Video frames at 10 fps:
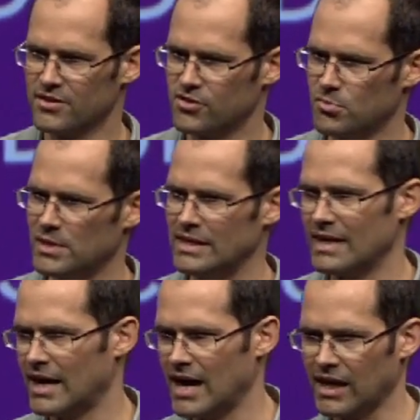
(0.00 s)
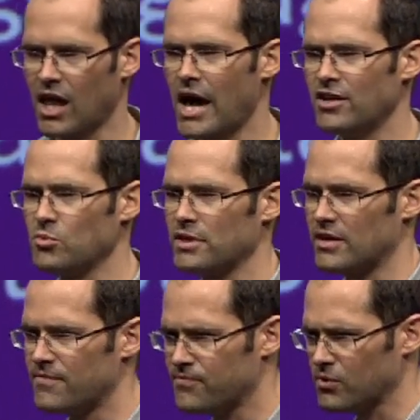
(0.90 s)
to be aligned
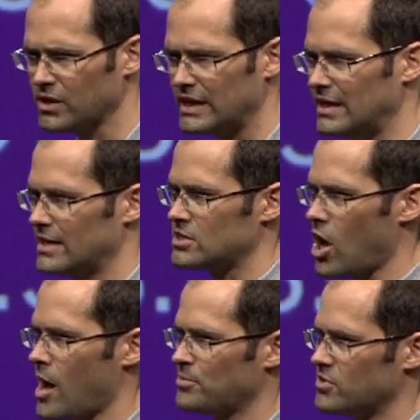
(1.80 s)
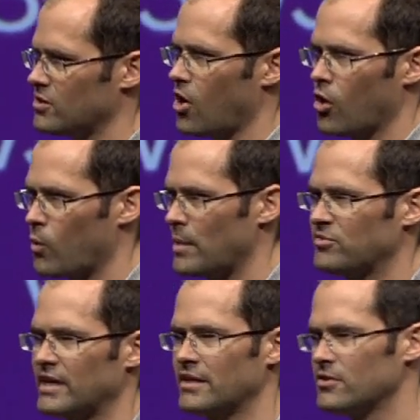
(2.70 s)
with and fully adopt all
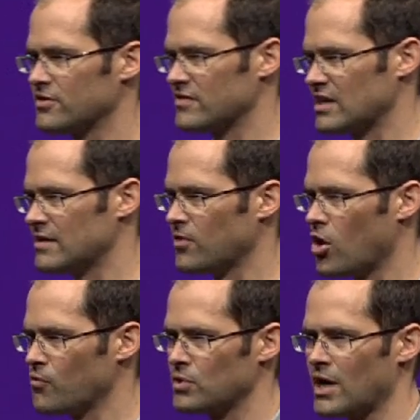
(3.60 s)
web standards as they evolve.